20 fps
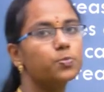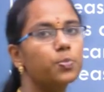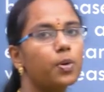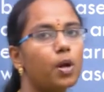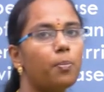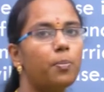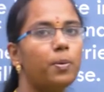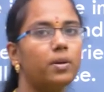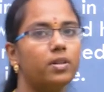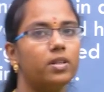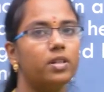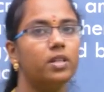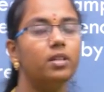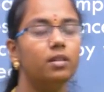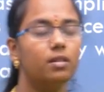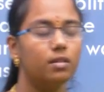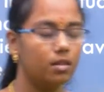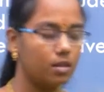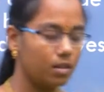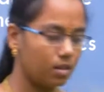
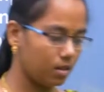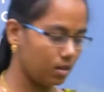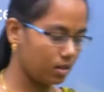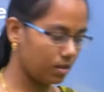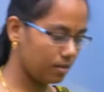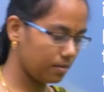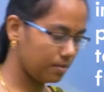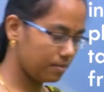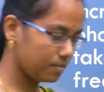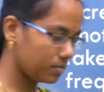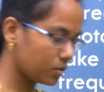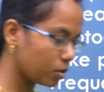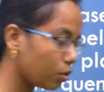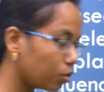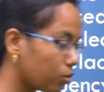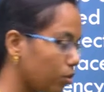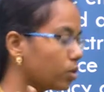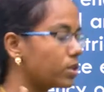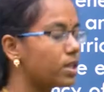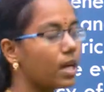property,
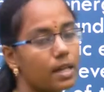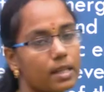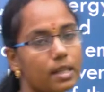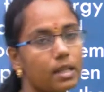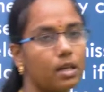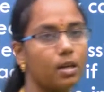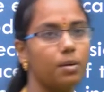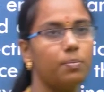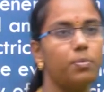so those are the